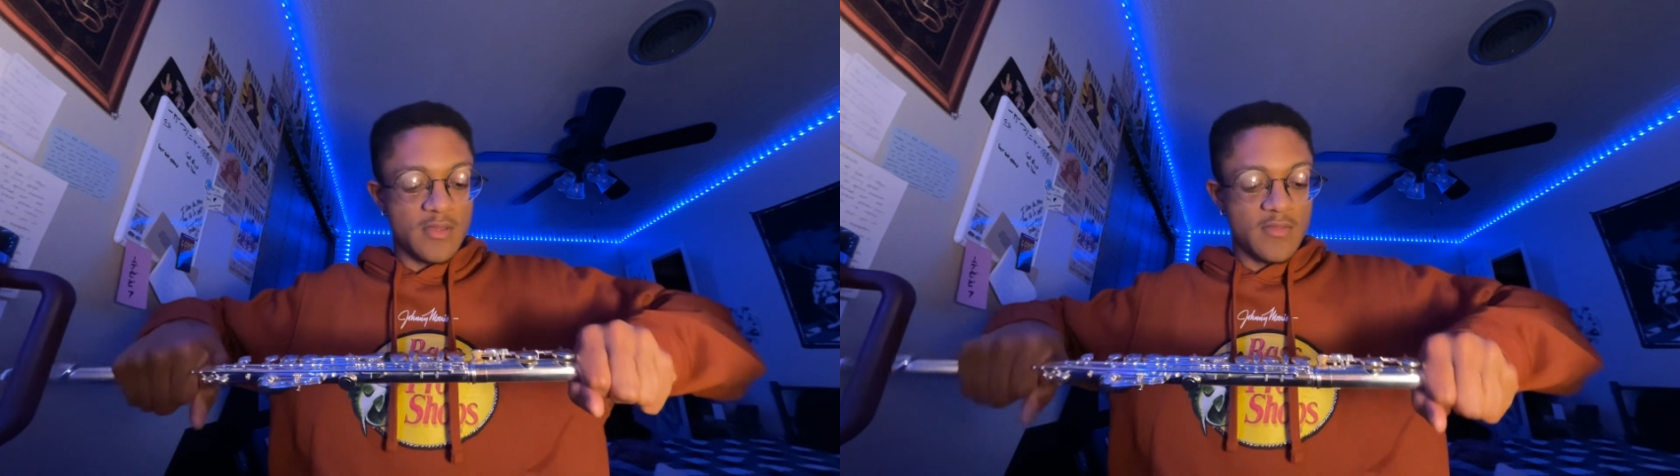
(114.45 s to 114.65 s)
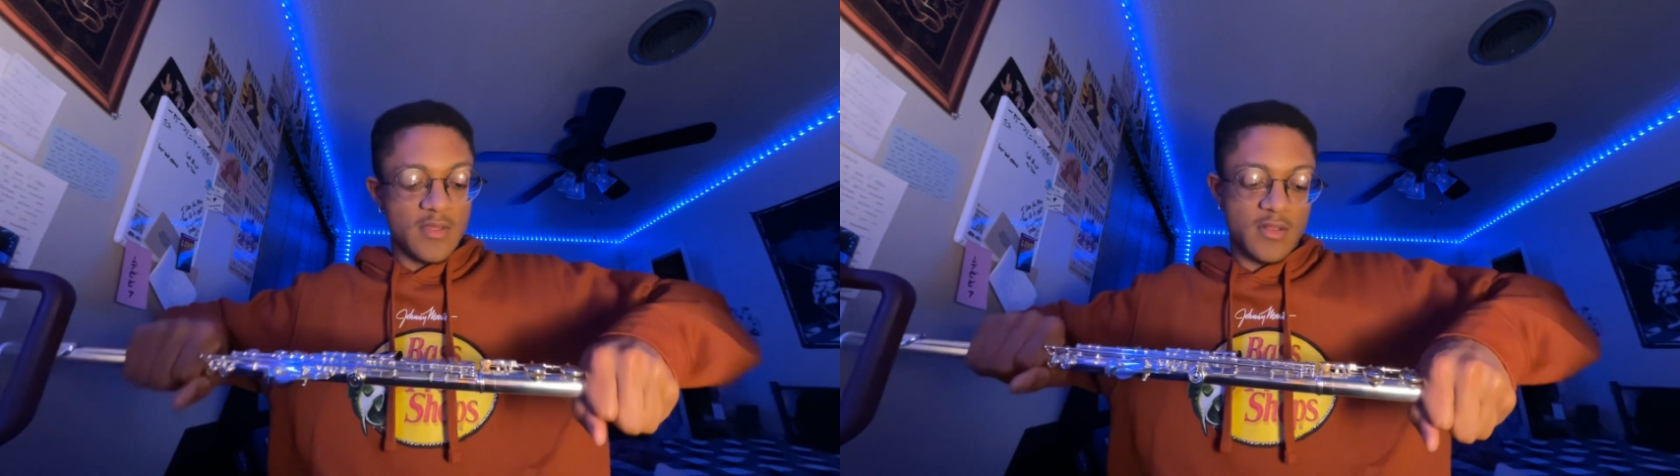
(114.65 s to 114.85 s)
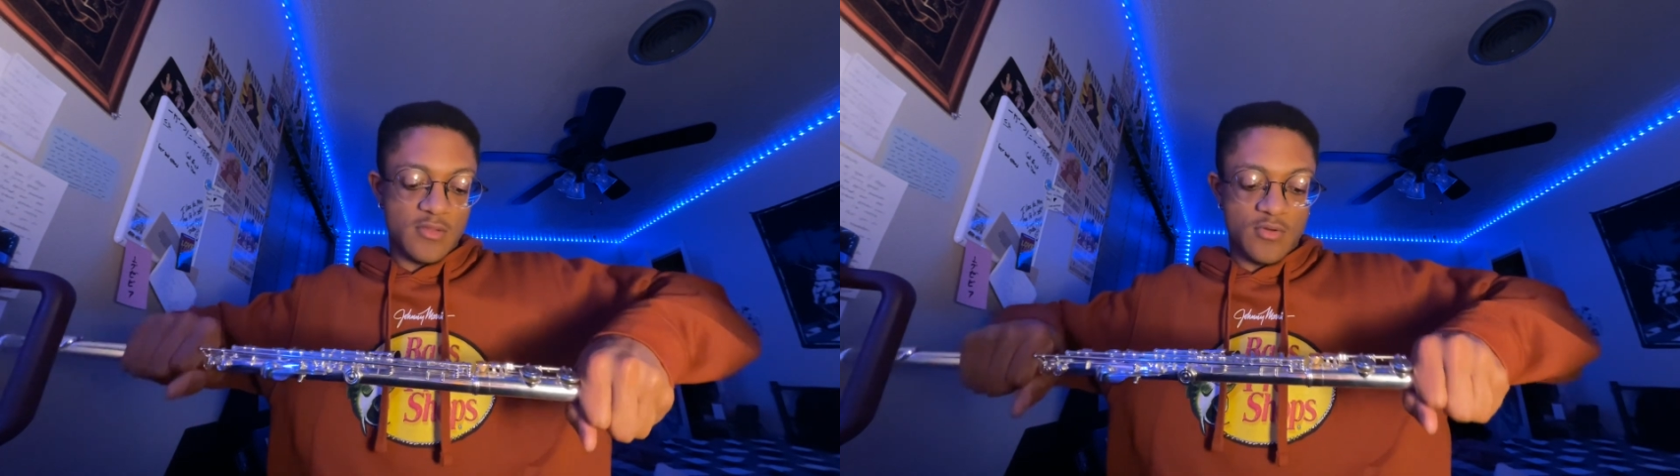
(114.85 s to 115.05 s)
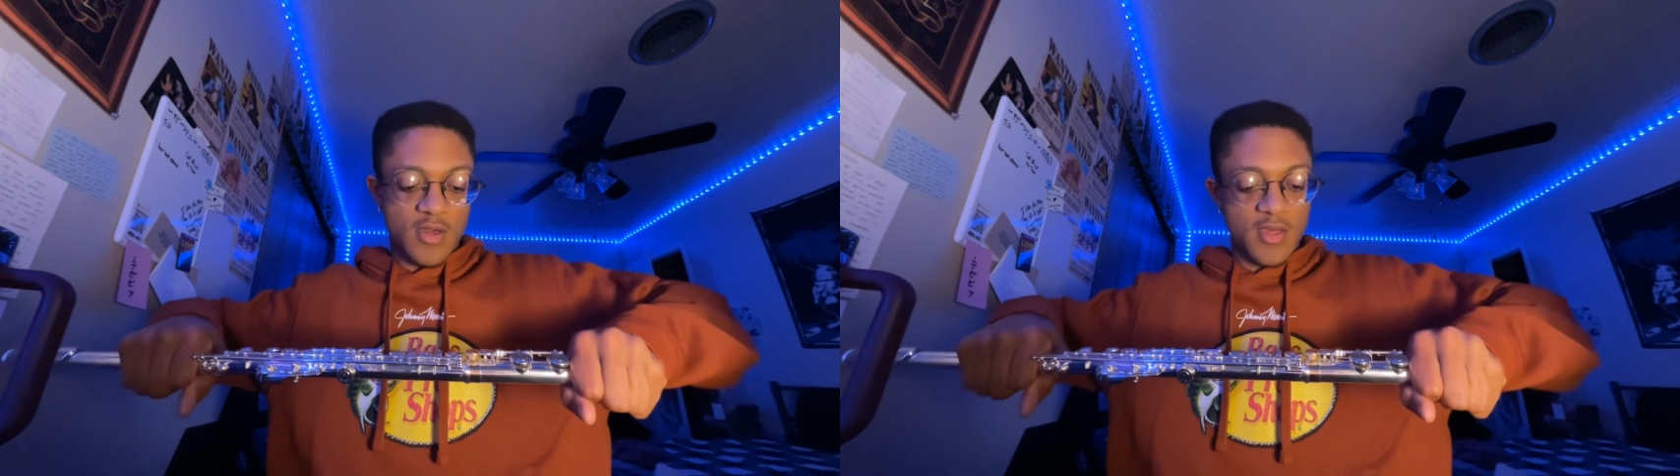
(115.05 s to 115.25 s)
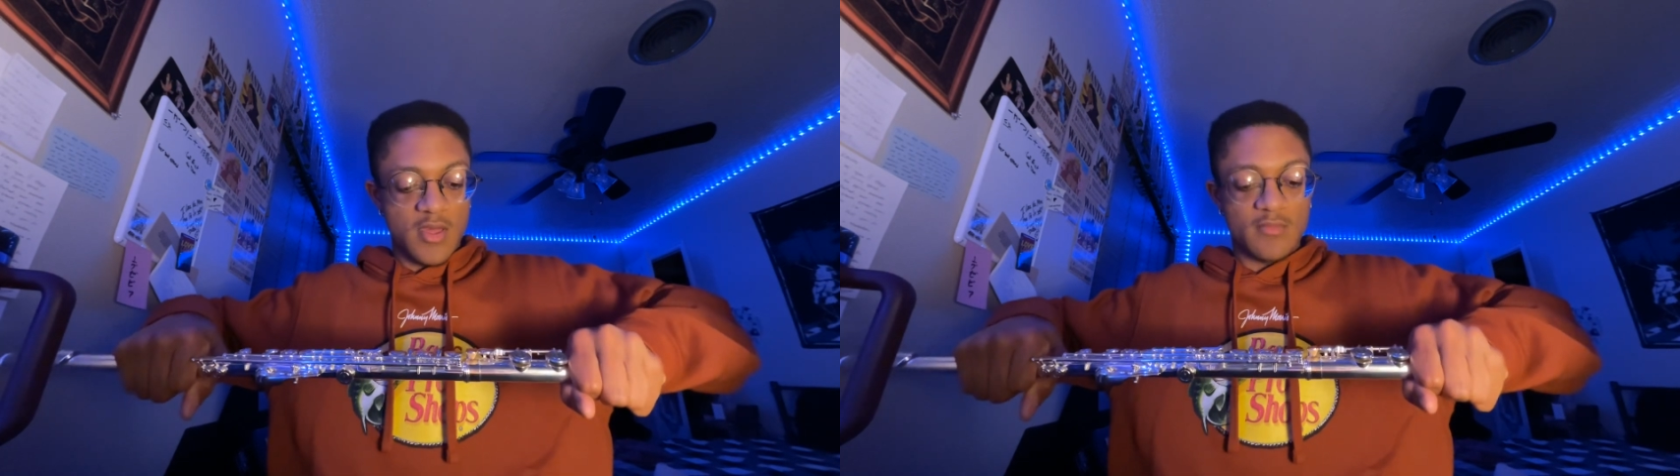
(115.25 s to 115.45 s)
and then try
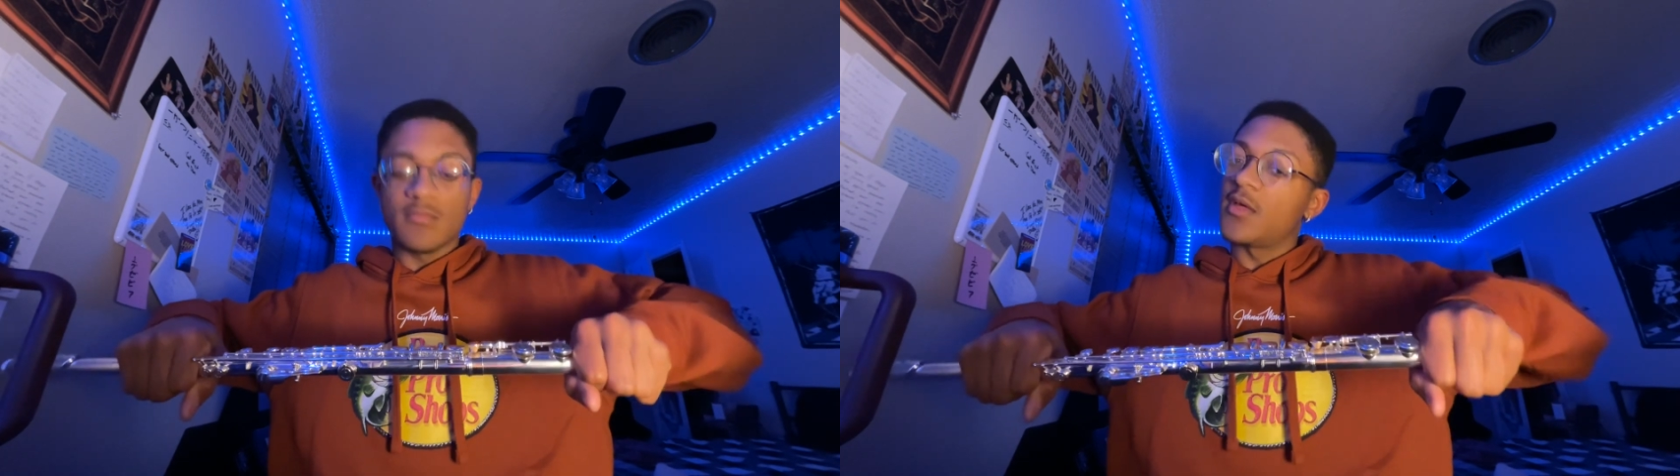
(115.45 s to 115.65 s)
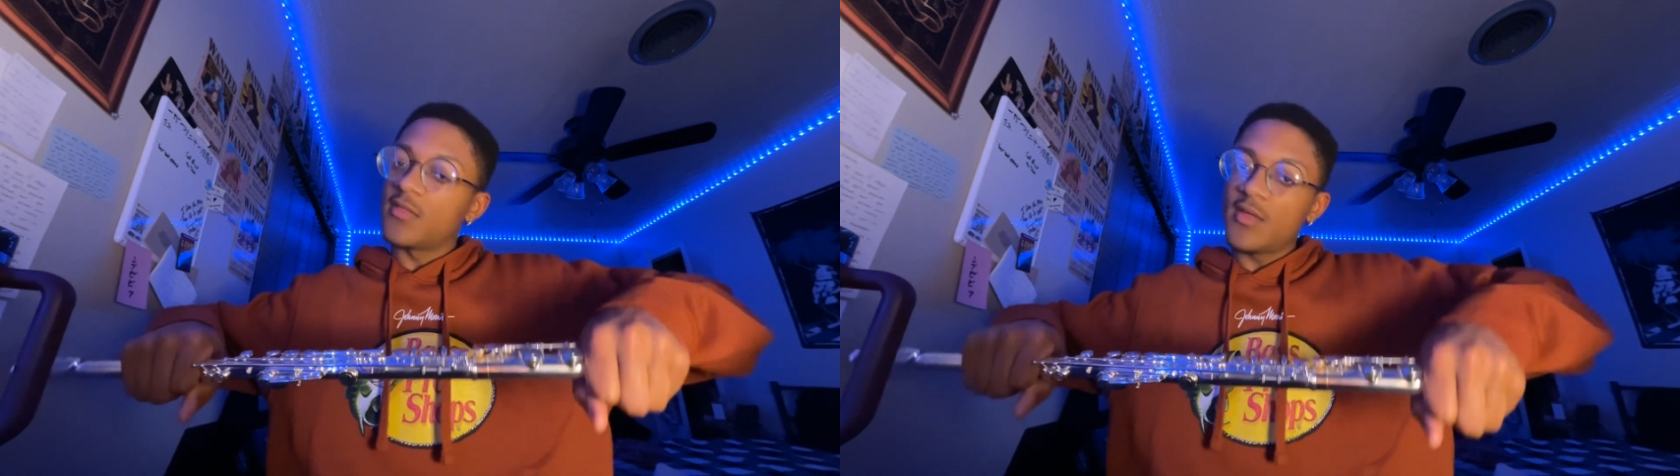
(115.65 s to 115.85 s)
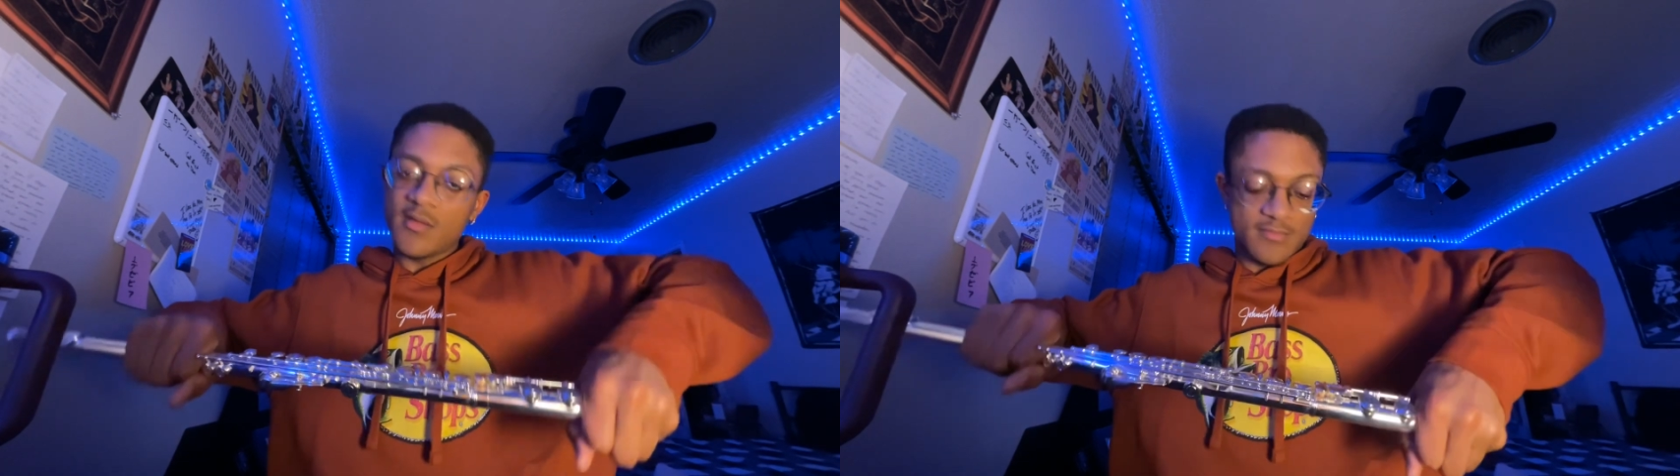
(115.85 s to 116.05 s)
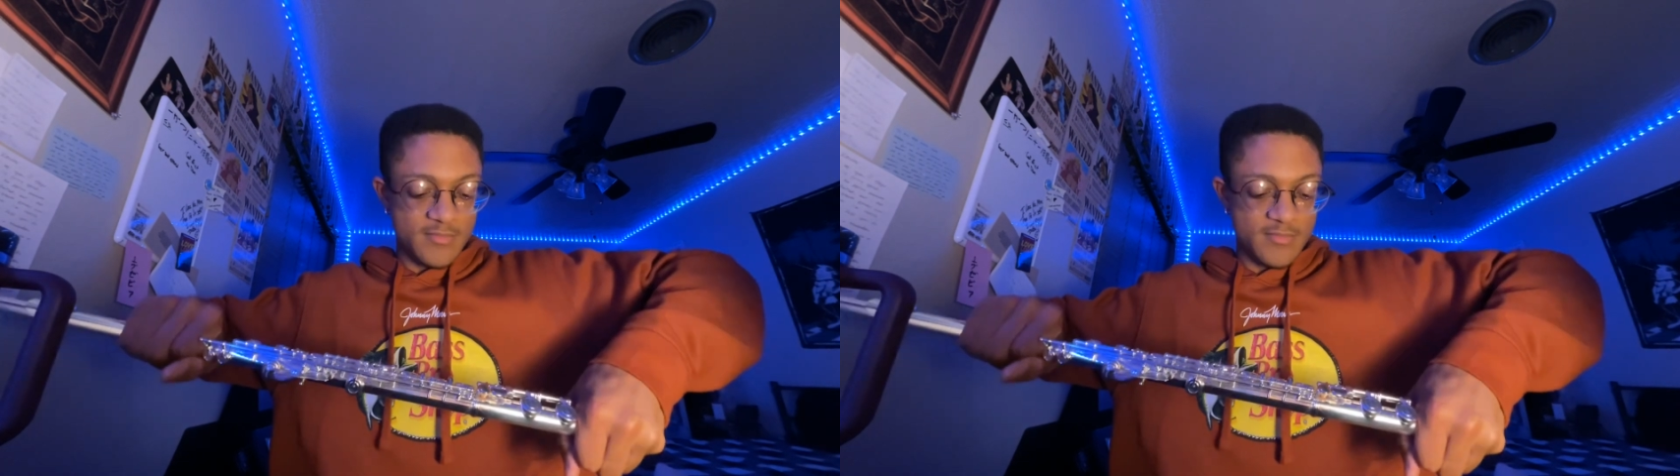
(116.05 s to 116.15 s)
again, like that.